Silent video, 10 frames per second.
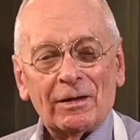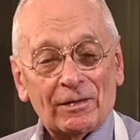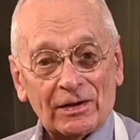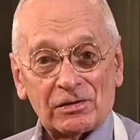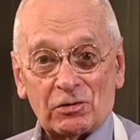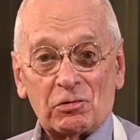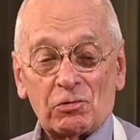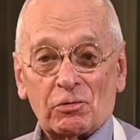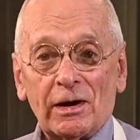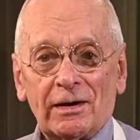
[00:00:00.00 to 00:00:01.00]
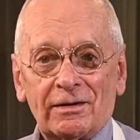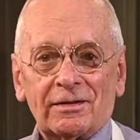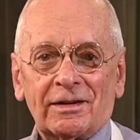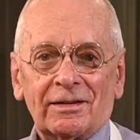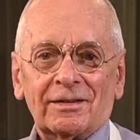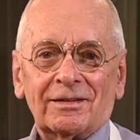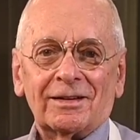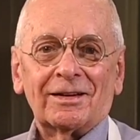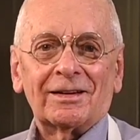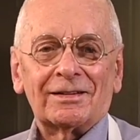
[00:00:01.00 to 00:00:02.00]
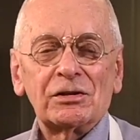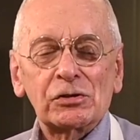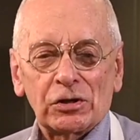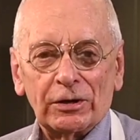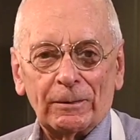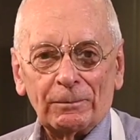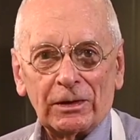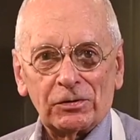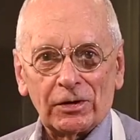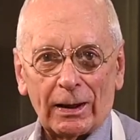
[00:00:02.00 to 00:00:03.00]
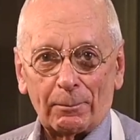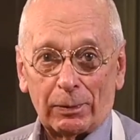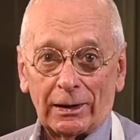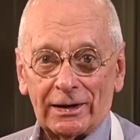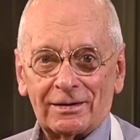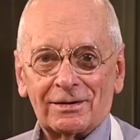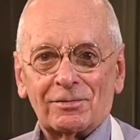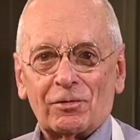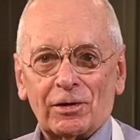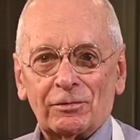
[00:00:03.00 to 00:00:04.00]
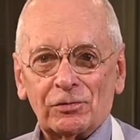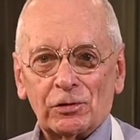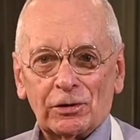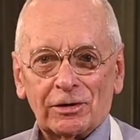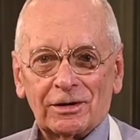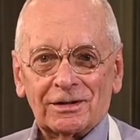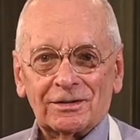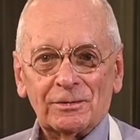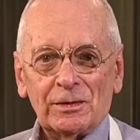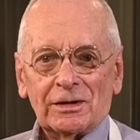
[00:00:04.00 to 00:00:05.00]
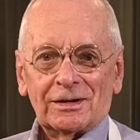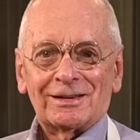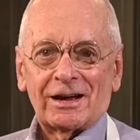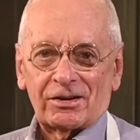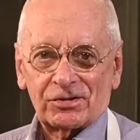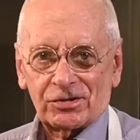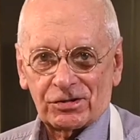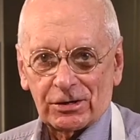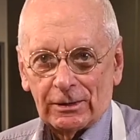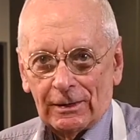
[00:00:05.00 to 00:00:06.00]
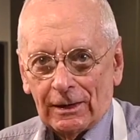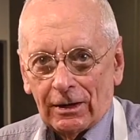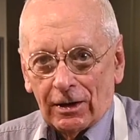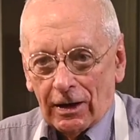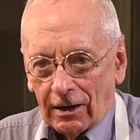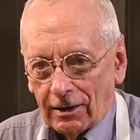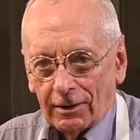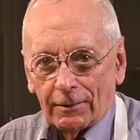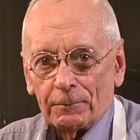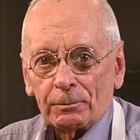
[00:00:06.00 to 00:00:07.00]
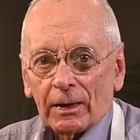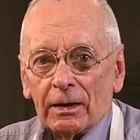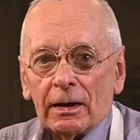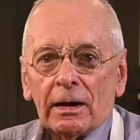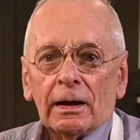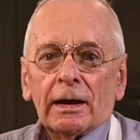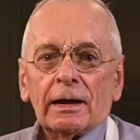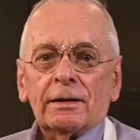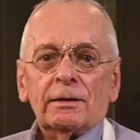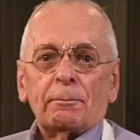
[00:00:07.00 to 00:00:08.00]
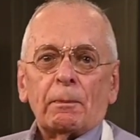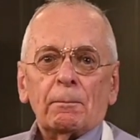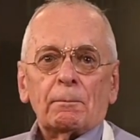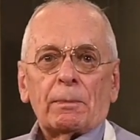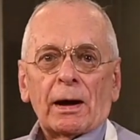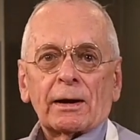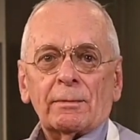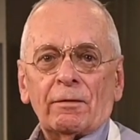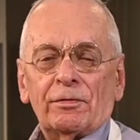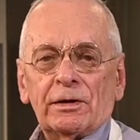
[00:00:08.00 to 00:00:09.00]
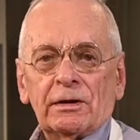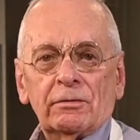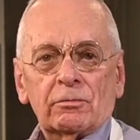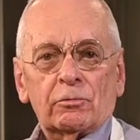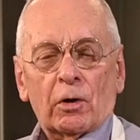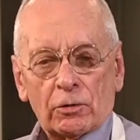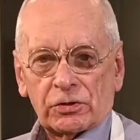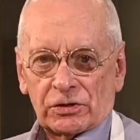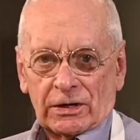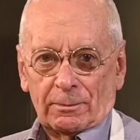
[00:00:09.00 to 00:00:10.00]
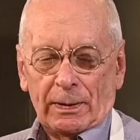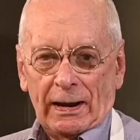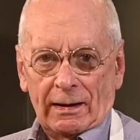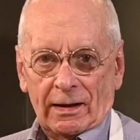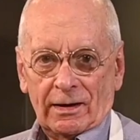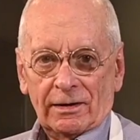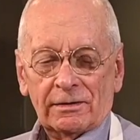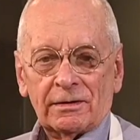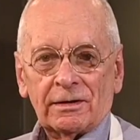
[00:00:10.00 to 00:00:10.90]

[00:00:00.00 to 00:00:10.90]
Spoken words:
that's a great addition to that plate in front of your guest. In the bottom of the roasting pan,